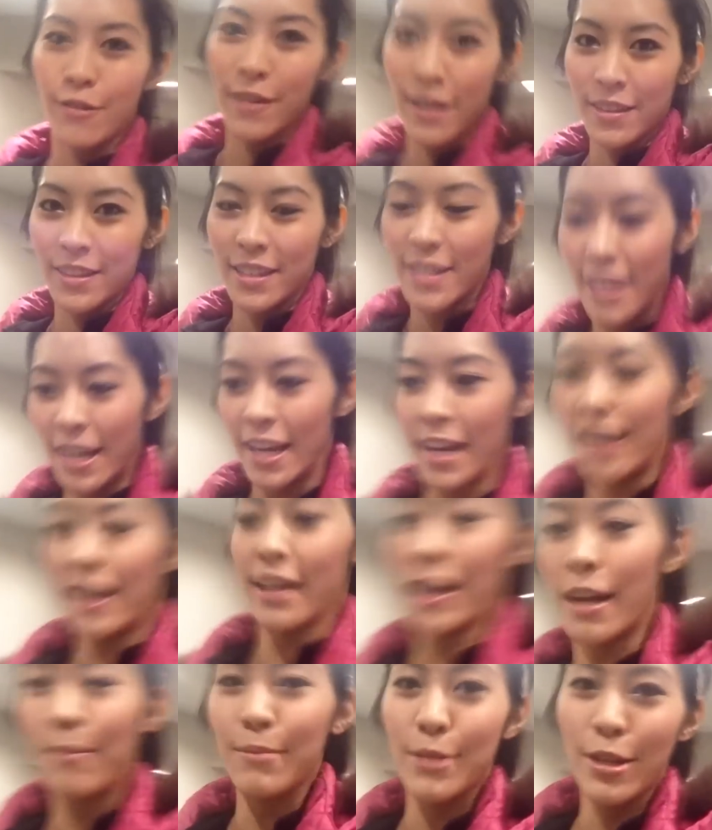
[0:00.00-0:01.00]
throughout the day,
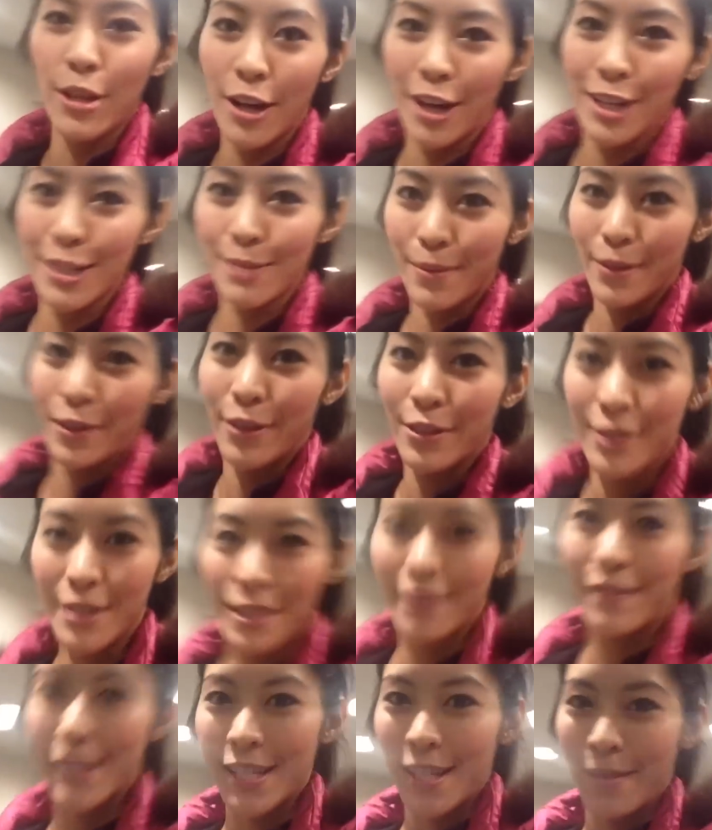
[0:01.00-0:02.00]
I come to the hospital to
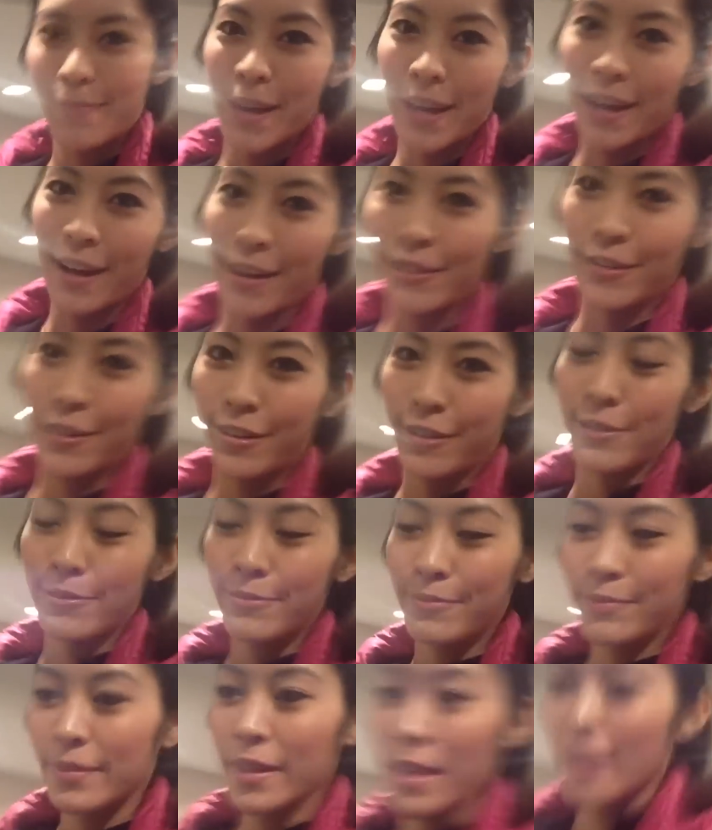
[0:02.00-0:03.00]
visit my uncle.
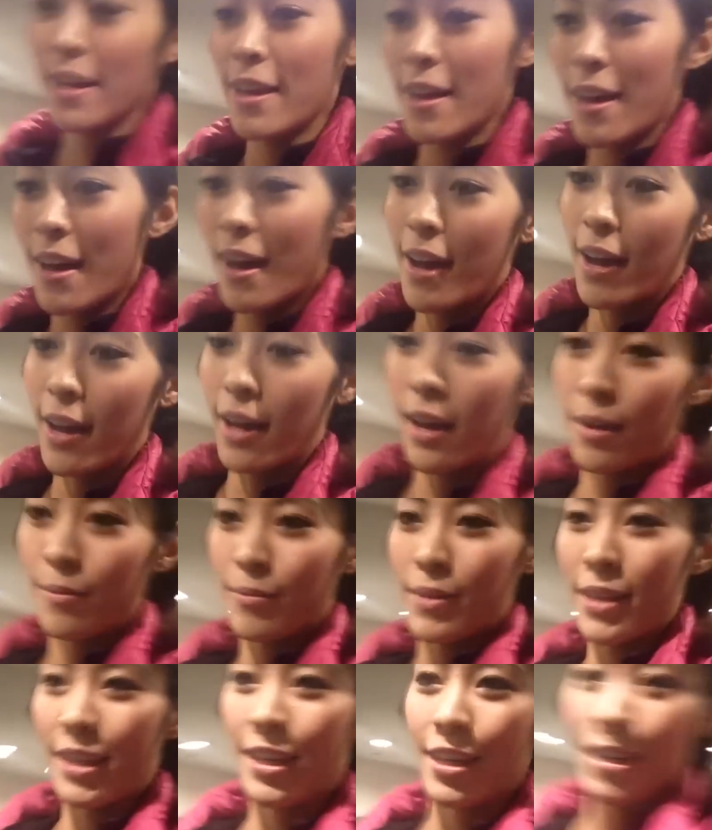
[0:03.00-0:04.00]

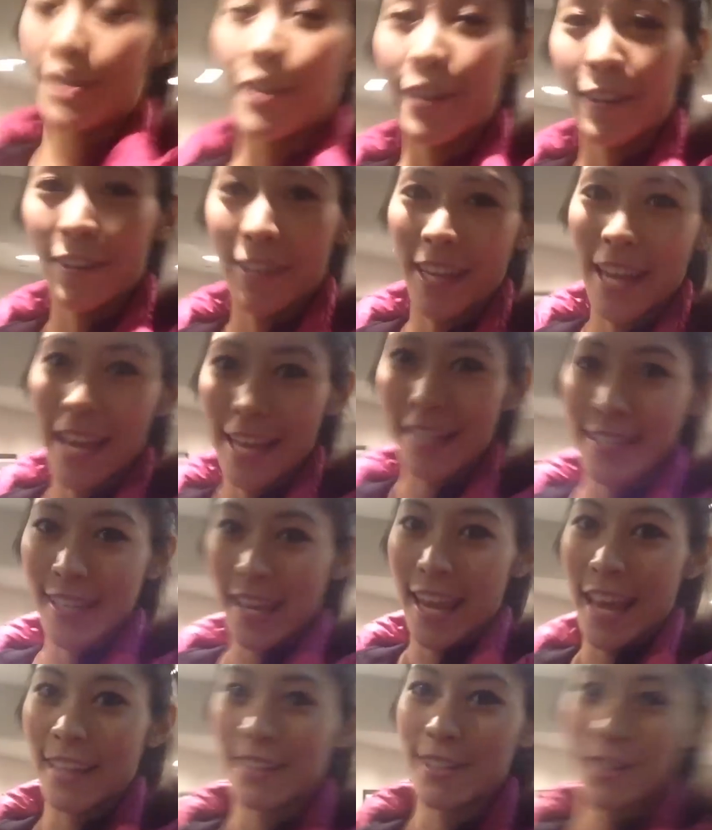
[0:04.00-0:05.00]
He currently has
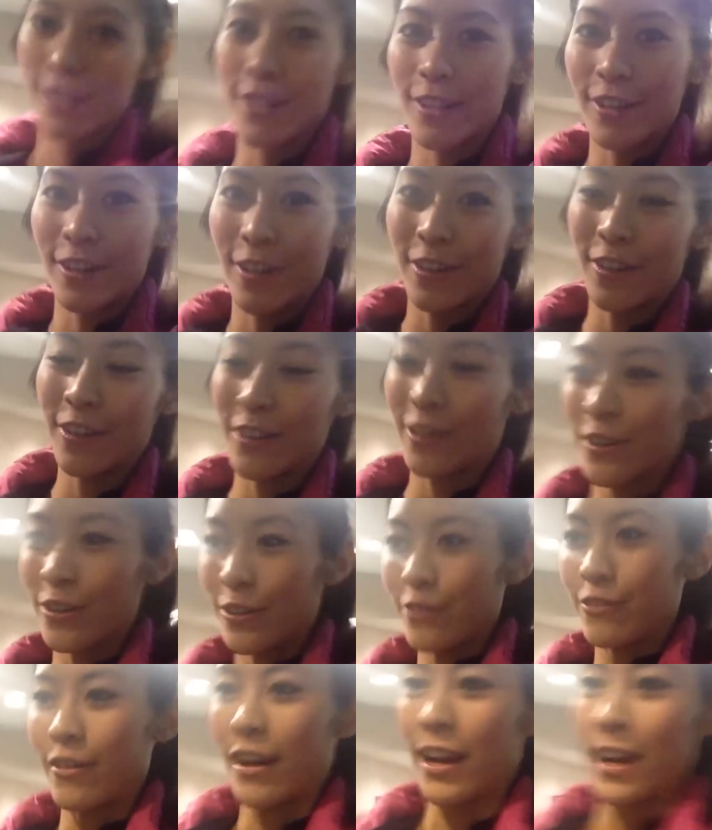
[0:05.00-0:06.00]
cancer
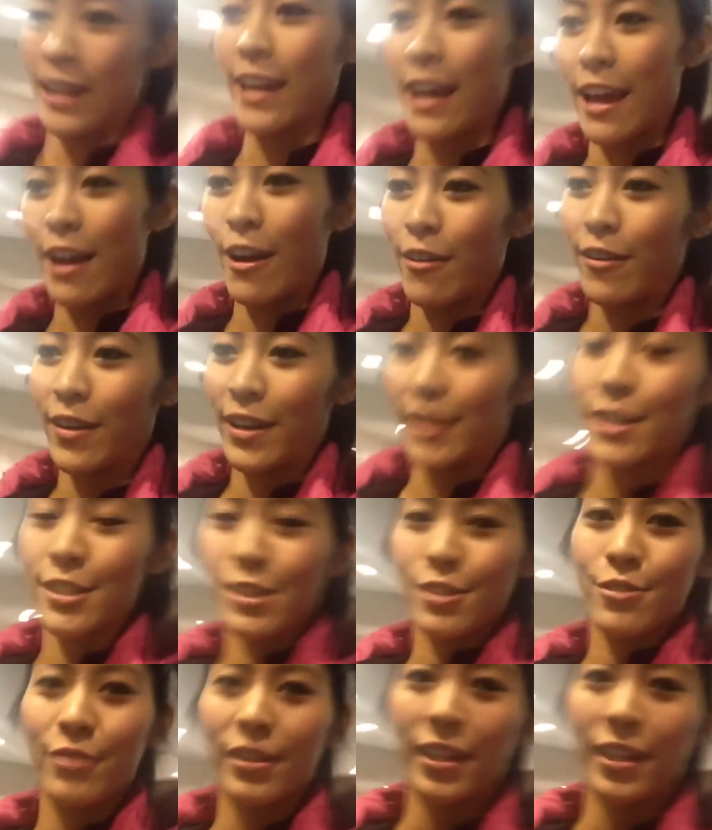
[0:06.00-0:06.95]
right now, and it's